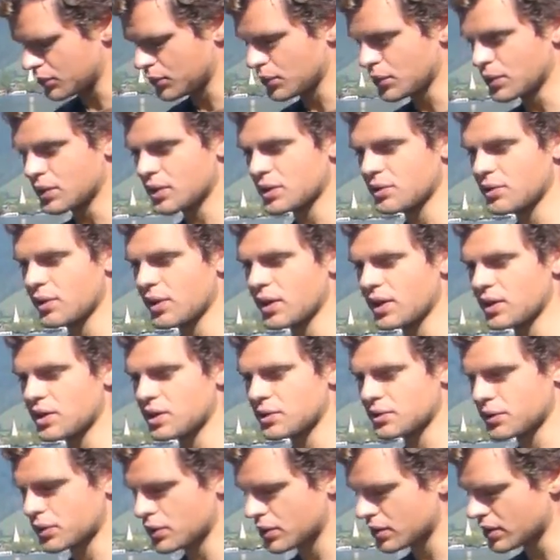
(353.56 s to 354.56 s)
4 and
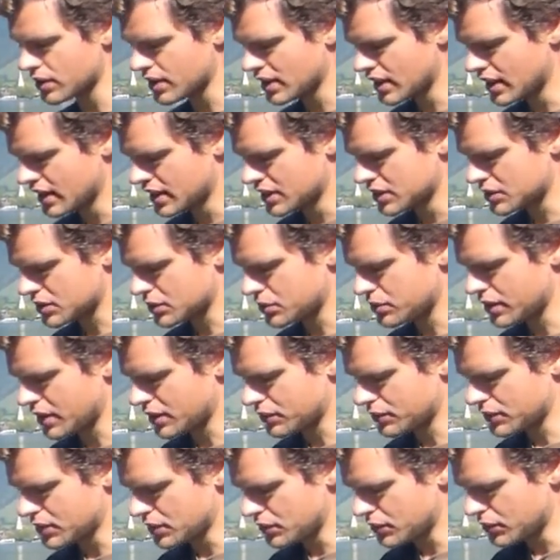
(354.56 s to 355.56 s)
Flydoor 4. So we
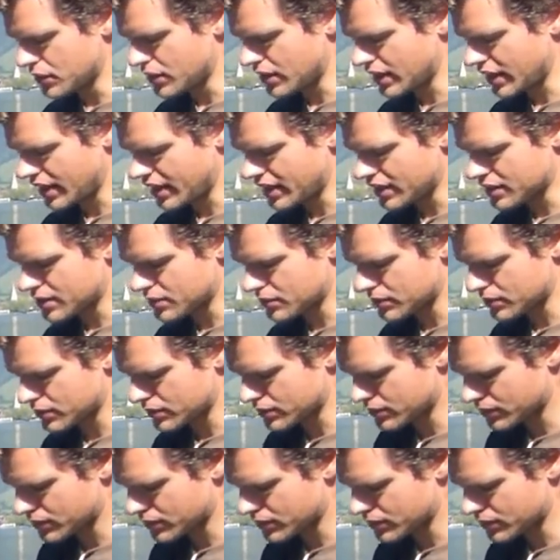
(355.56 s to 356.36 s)
have different layers